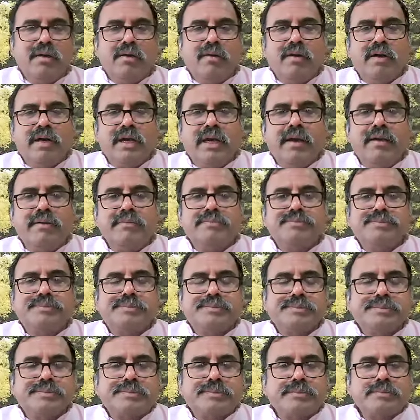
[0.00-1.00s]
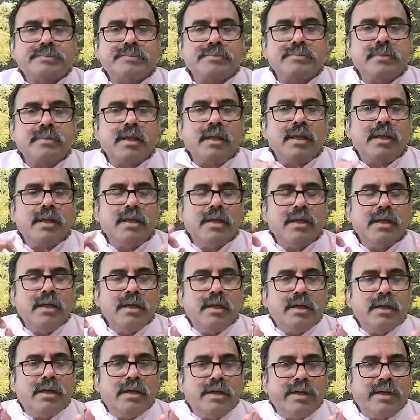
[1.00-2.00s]
Okay.
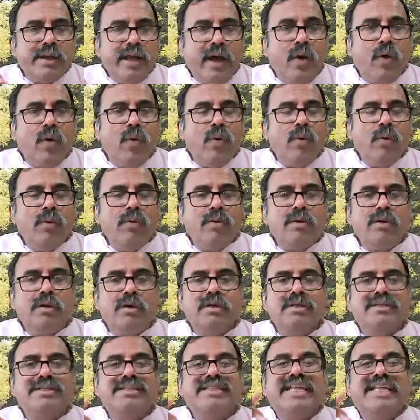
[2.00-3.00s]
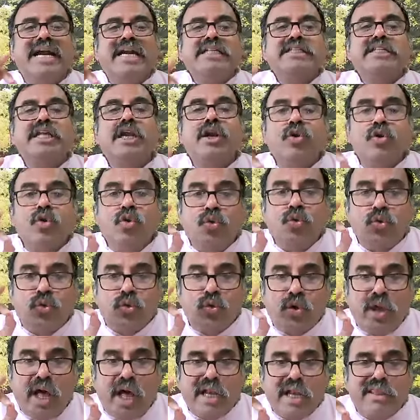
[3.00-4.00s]
Now, that is a
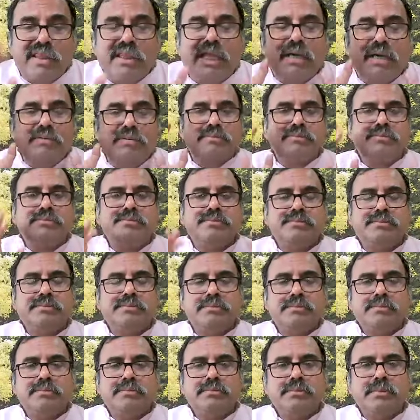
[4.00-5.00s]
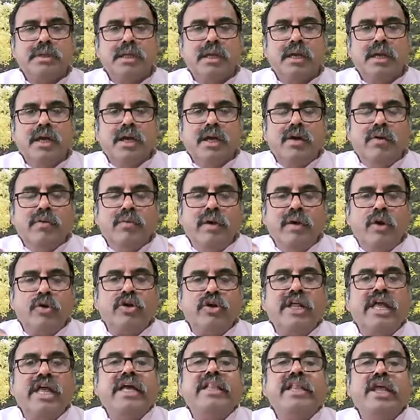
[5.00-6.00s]
rude artha. We have to
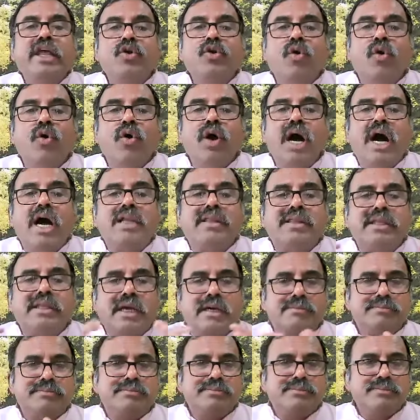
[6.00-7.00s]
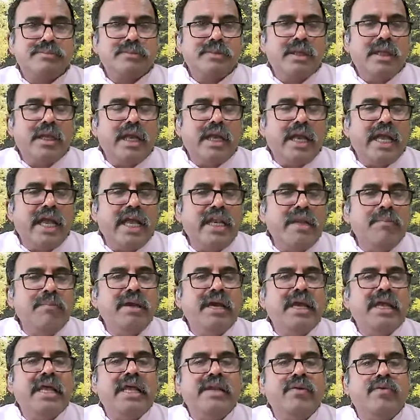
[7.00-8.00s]
take the yoga artha.
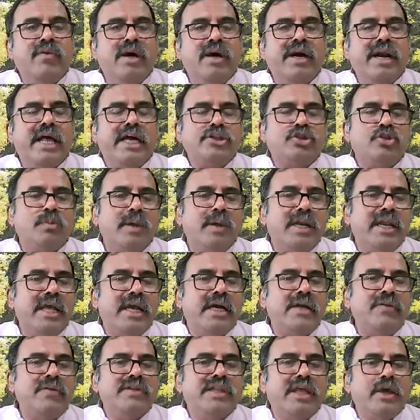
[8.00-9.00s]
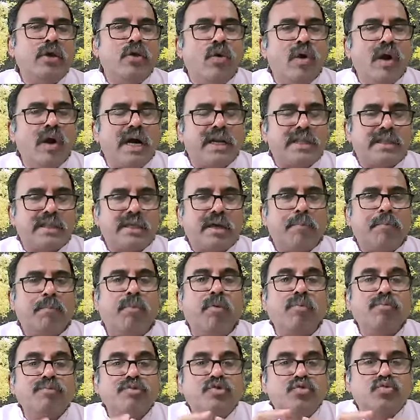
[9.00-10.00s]
Any word has to be taken with the yoga artha.
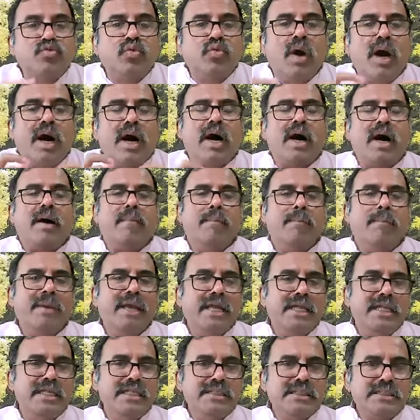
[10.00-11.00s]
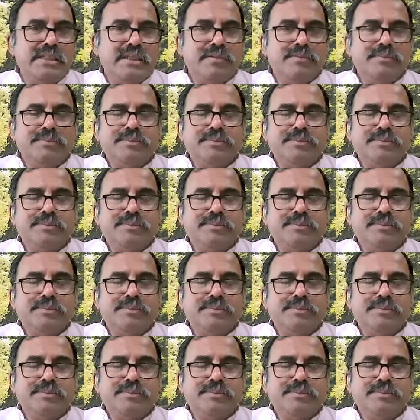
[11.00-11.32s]
Pumstva means